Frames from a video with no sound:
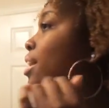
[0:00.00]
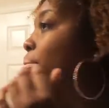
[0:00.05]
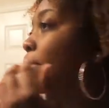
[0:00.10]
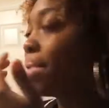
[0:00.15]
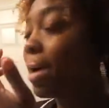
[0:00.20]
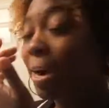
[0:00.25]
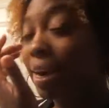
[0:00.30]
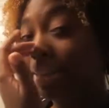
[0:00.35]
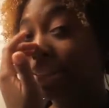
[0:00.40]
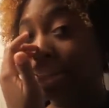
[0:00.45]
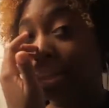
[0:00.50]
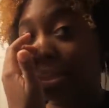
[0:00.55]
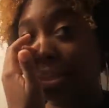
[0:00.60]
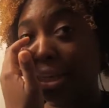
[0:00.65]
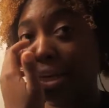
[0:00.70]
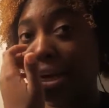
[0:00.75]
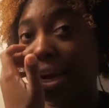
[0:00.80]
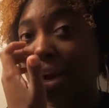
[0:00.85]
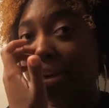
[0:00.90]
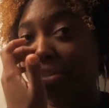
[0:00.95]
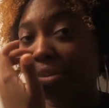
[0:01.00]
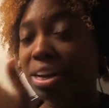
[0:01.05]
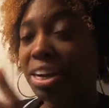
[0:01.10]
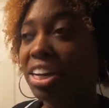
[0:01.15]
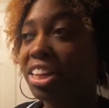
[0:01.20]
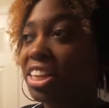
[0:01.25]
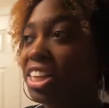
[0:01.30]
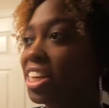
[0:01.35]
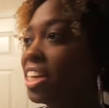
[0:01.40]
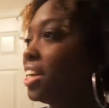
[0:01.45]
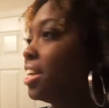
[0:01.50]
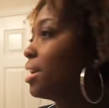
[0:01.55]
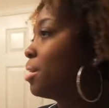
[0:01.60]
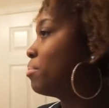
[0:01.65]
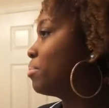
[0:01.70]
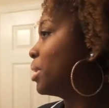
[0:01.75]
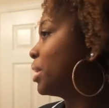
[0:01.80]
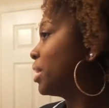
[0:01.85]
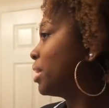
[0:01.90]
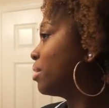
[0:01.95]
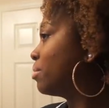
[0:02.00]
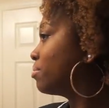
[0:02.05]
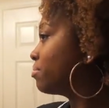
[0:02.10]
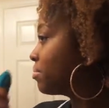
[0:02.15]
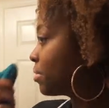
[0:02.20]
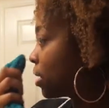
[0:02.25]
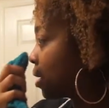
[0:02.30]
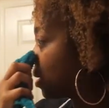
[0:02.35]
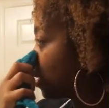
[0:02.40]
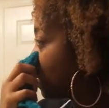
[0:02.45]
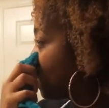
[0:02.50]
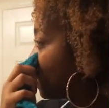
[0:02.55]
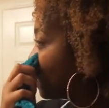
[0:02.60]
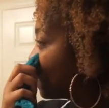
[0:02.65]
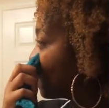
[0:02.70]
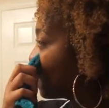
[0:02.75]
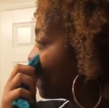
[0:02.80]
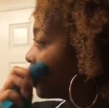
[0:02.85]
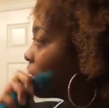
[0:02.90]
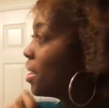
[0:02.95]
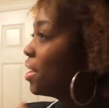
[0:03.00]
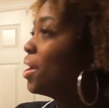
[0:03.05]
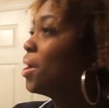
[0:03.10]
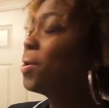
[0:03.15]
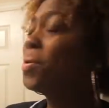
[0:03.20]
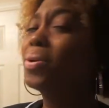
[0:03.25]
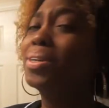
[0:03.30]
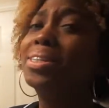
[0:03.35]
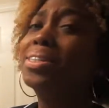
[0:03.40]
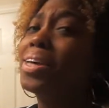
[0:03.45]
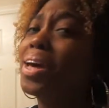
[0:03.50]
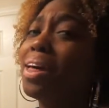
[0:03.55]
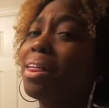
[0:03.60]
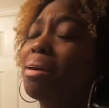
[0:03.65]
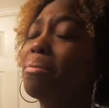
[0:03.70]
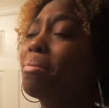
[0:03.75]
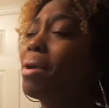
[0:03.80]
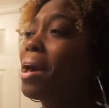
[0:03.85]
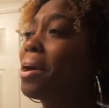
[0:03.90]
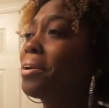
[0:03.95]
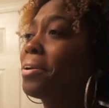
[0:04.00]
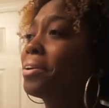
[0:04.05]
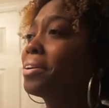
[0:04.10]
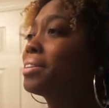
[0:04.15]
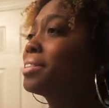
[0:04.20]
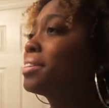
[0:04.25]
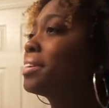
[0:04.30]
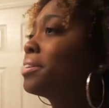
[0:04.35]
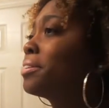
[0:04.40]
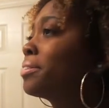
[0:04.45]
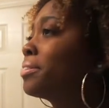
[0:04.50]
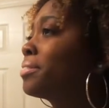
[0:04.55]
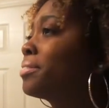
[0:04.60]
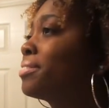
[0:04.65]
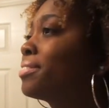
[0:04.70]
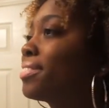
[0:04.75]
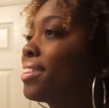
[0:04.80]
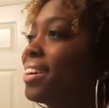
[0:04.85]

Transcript: Mine looks good after I clean it up, you know. Which is all that matters, so.